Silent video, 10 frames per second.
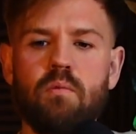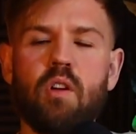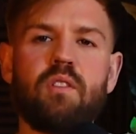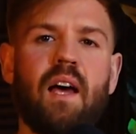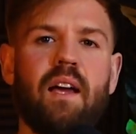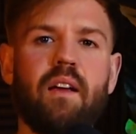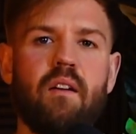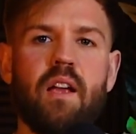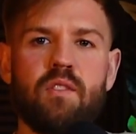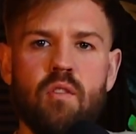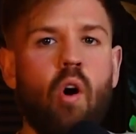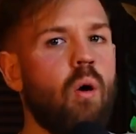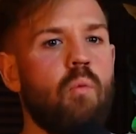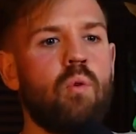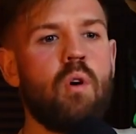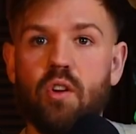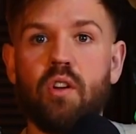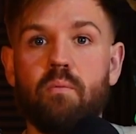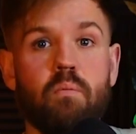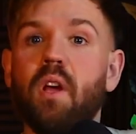their diet, it's normal.
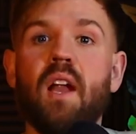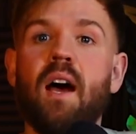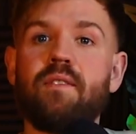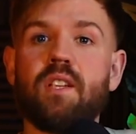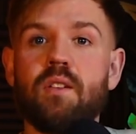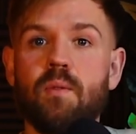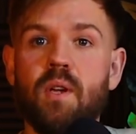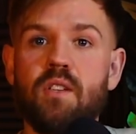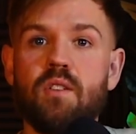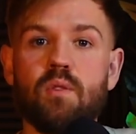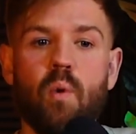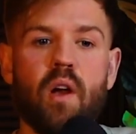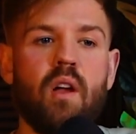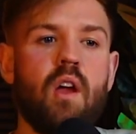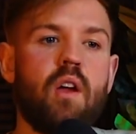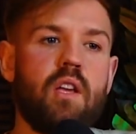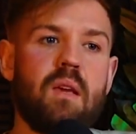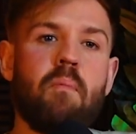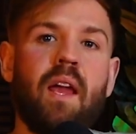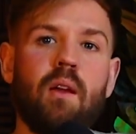You're gonna have situations where
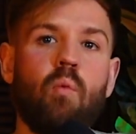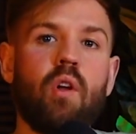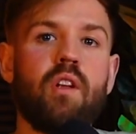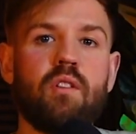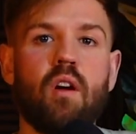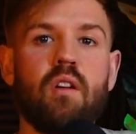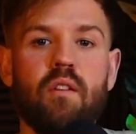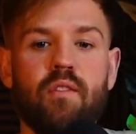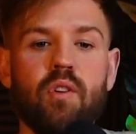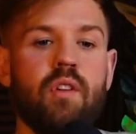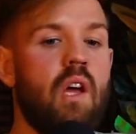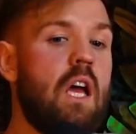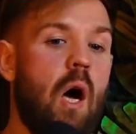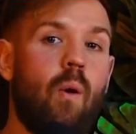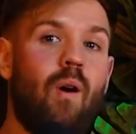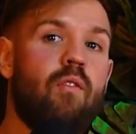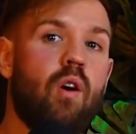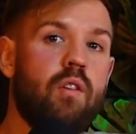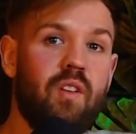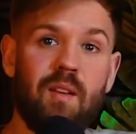you might want to turn to food.
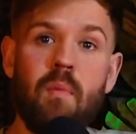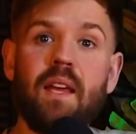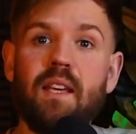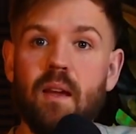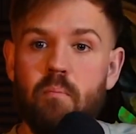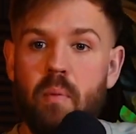However, you might get